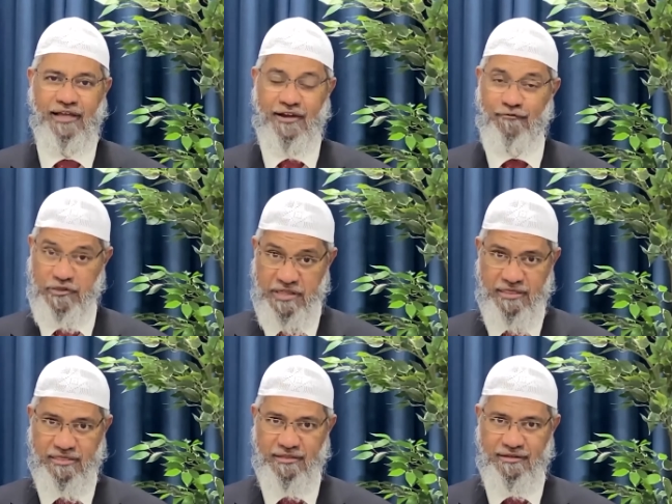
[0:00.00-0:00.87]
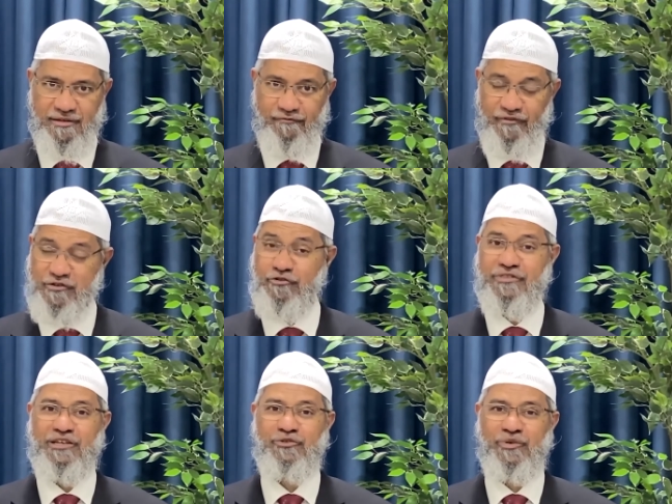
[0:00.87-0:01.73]
And for this, we should
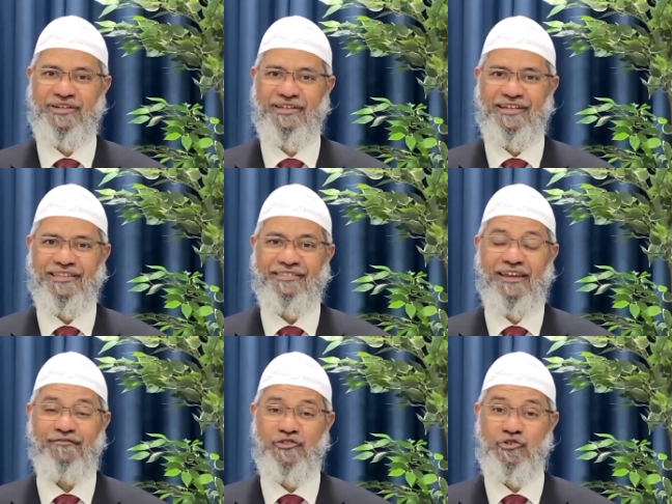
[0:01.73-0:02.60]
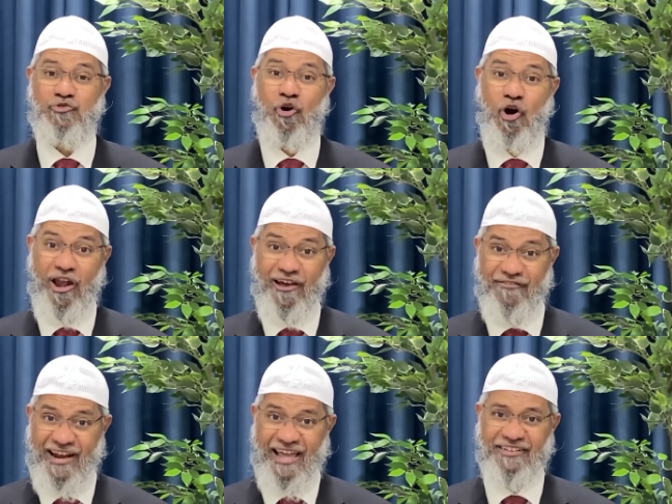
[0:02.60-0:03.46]
see to it that we should do all
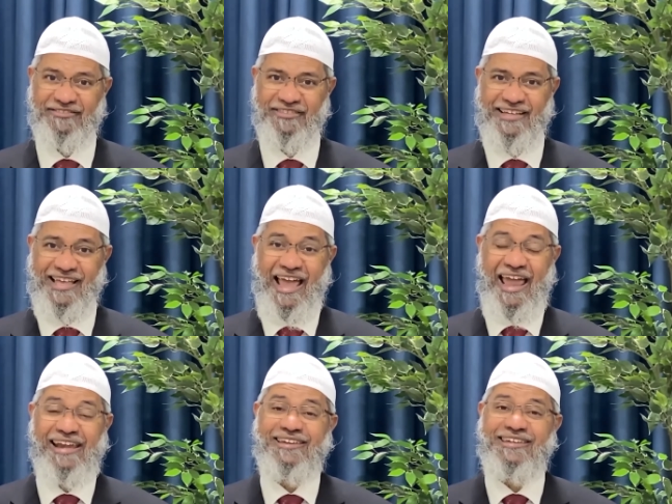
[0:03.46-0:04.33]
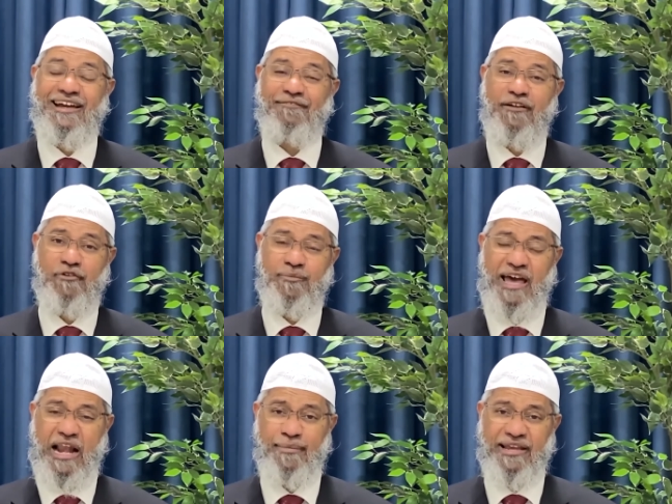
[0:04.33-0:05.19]
faraiz and stay away from the
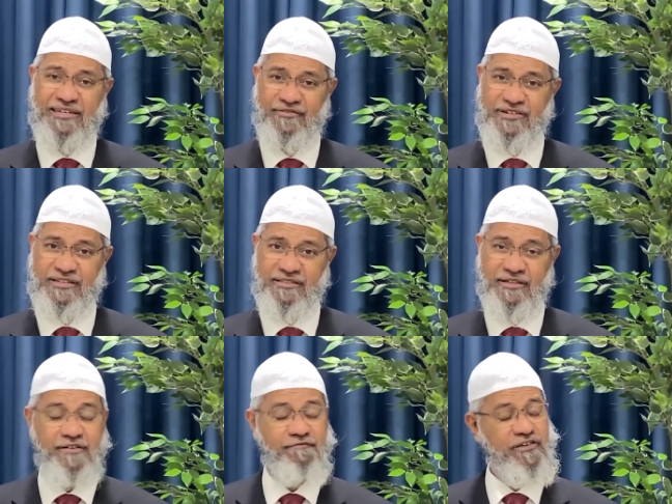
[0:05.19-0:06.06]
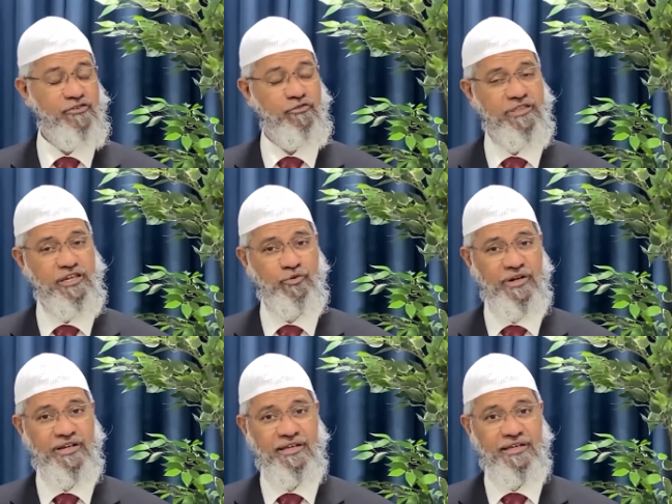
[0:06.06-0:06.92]
haram activities. We should see to
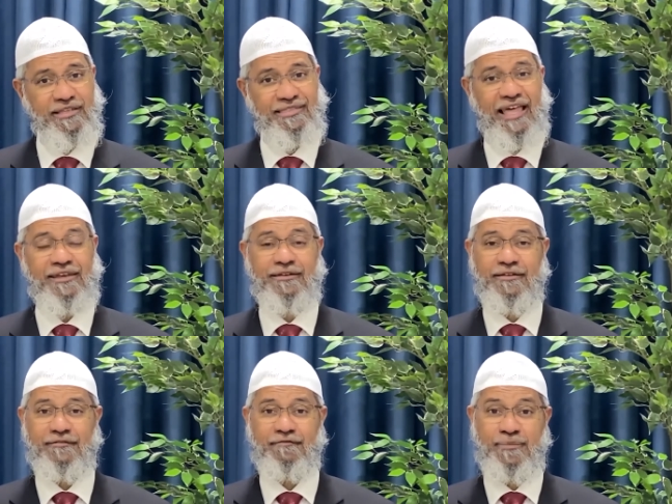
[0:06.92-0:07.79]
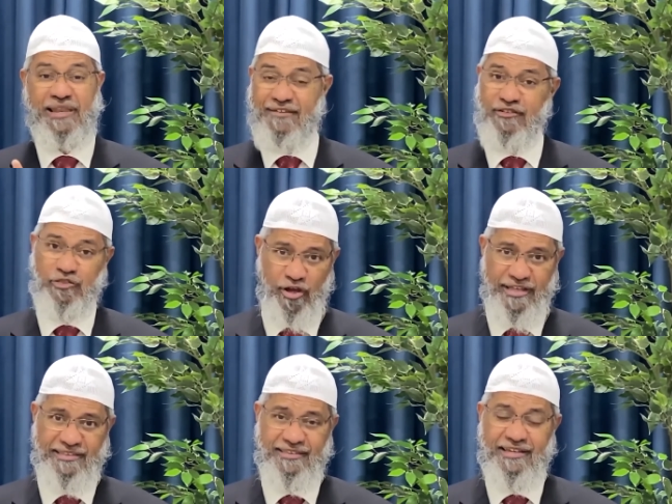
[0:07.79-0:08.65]
it that we believe in
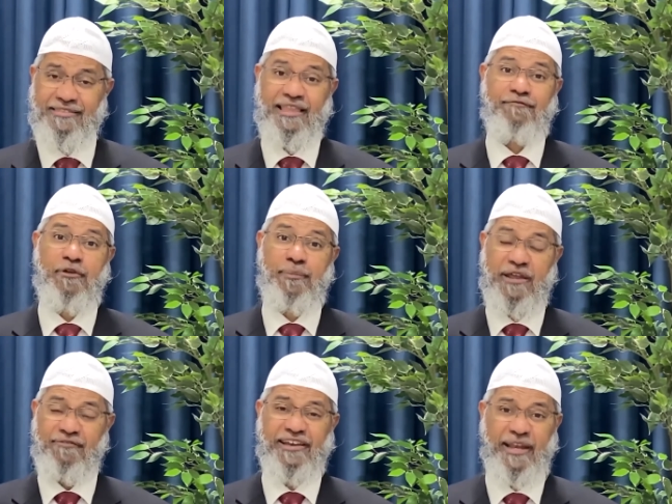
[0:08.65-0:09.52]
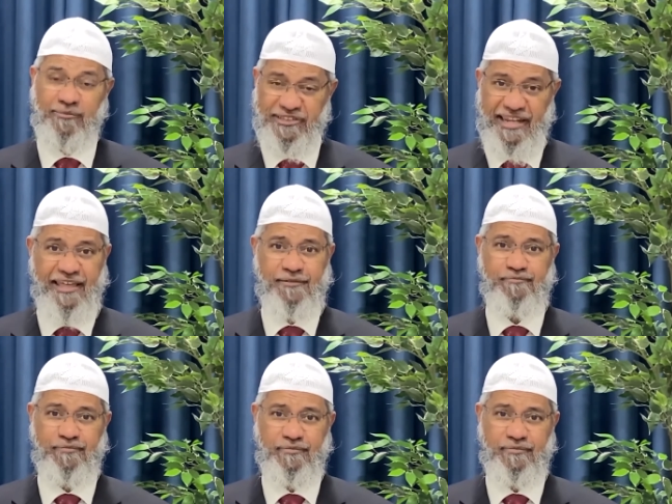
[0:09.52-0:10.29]
Tawheed, that we pray five times a day,